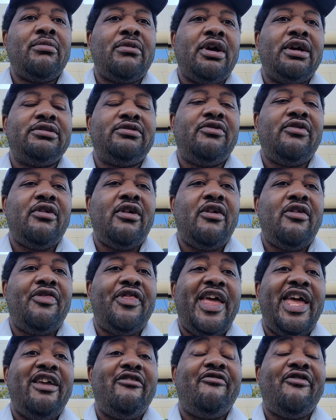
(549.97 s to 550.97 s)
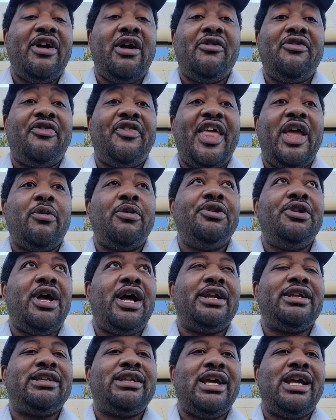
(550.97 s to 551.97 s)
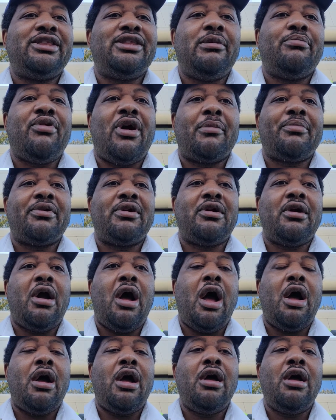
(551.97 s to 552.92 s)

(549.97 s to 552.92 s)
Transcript: because they felt they would not get the proper